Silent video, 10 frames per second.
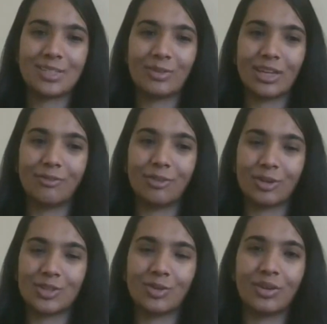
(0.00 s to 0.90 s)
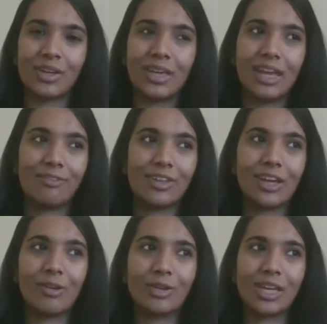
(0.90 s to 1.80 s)
is looking for. So if they
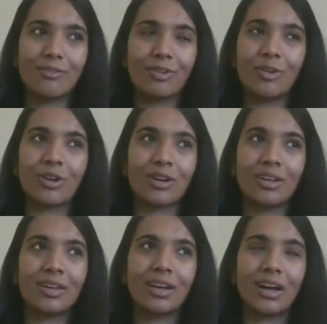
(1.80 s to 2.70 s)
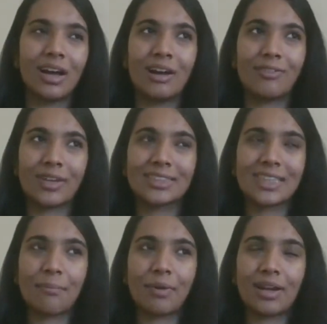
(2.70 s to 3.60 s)
are looking for
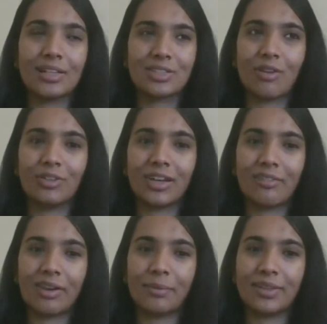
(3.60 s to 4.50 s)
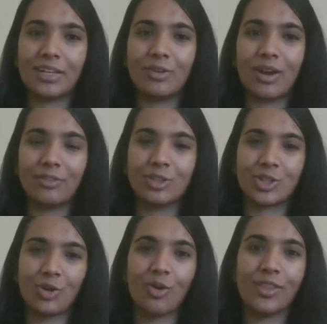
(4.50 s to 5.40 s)
example, a software developer, then you have to
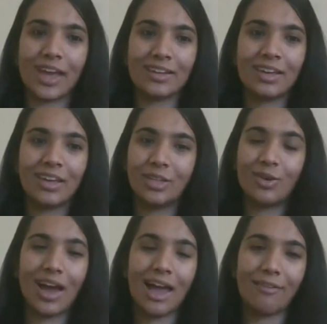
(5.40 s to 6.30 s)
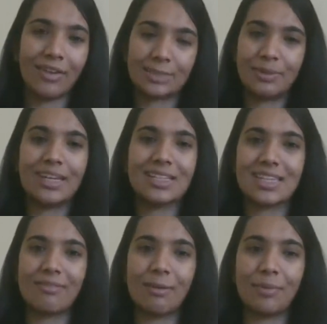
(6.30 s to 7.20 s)
show that you have experience
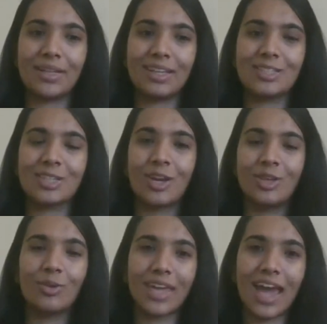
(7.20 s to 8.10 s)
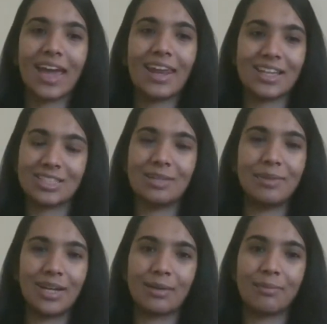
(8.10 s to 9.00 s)
developing things. You can actually
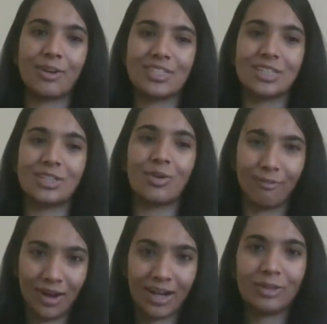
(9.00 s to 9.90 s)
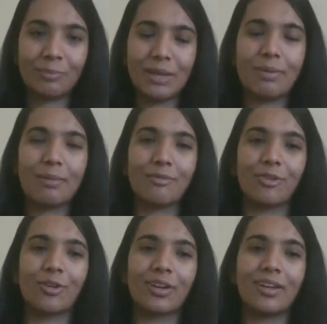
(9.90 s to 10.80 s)
build a project. You have worked with people
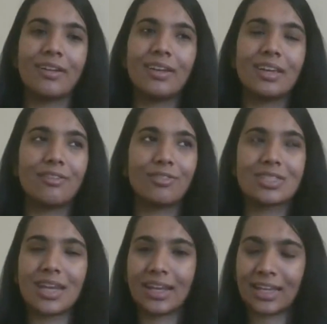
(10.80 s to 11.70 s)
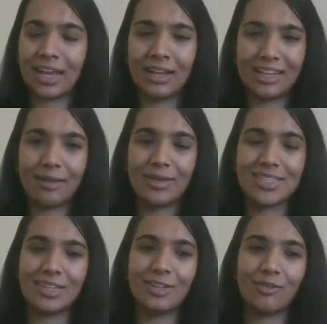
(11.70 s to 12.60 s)
before. If it's an academic
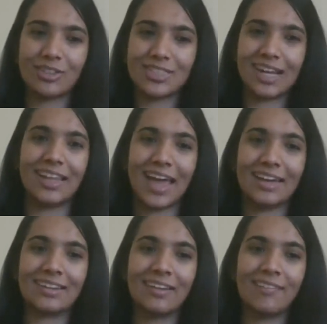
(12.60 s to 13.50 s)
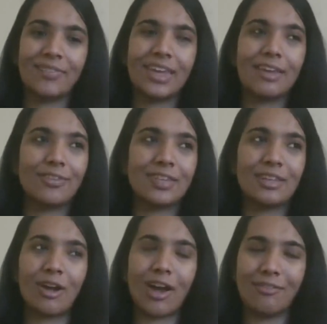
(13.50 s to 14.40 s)
setting, you have to sell that. If
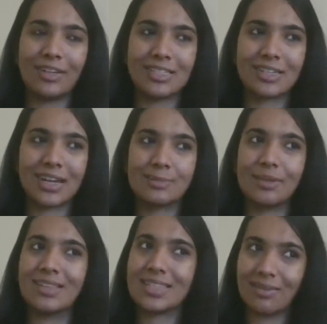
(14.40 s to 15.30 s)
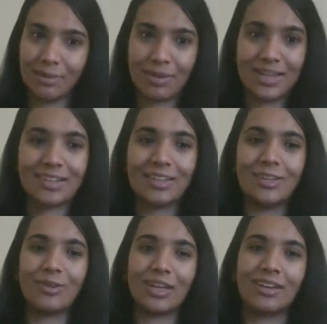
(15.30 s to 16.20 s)
you have industrial experience, even better,
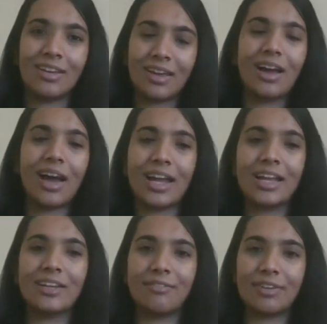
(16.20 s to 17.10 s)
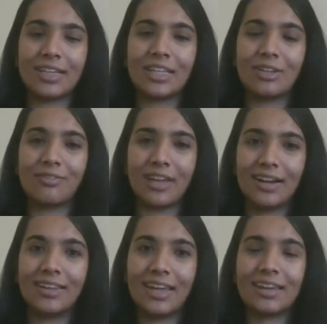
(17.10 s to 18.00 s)
then you can highlight everything that you've
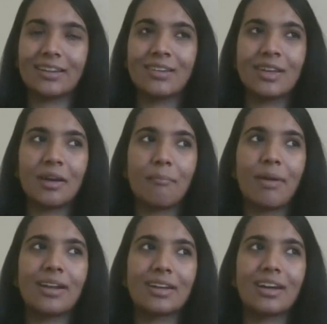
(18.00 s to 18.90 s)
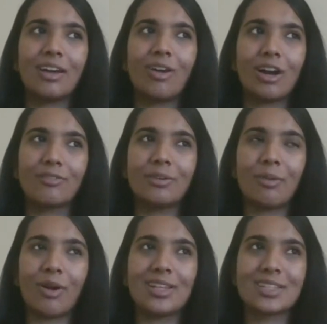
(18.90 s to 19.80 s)
done there. But a lot of it
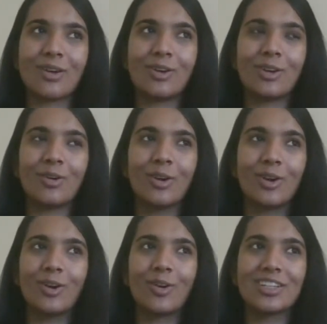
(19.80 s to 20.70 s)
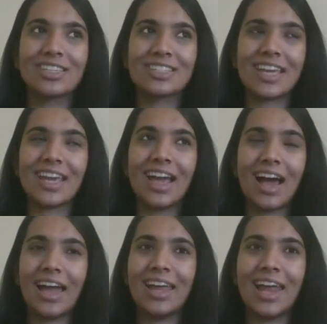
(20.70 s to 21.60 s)
boils down to don't just say,
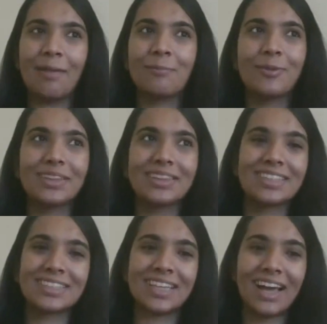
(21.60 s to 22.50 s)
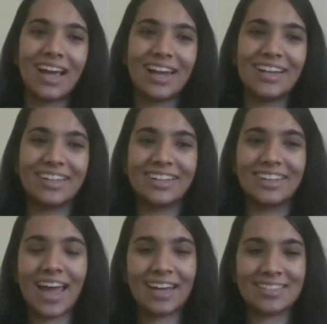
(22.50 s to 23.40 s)
I helped with this, I did
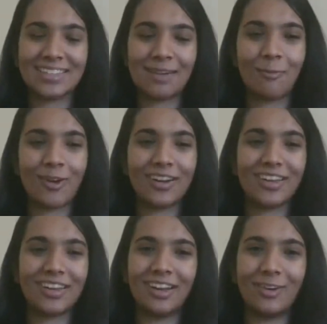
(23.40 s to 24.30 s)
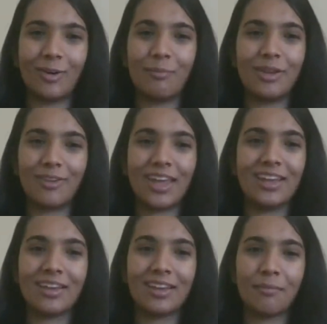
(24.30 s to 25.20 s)
that somewhat. Don't be
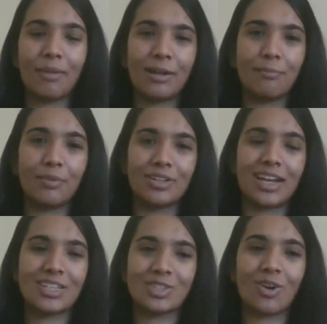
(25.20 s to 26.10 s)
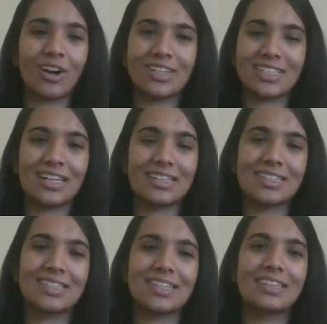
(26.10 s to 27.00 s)
vague, but put like solid
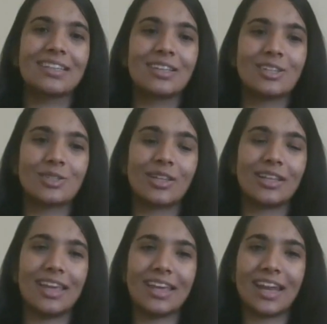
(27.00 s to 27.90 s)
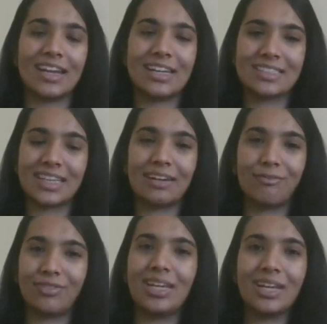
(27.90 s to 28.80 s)
statistics in so that they can at least get a
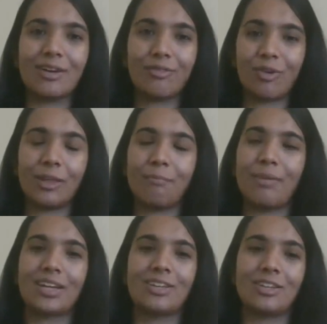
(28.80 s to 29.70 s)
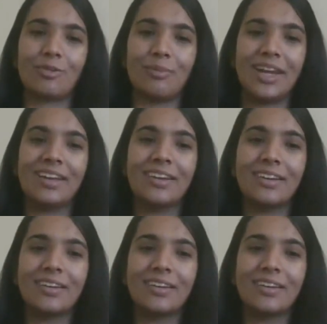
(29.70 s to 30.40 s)
feeling of what impact that you made.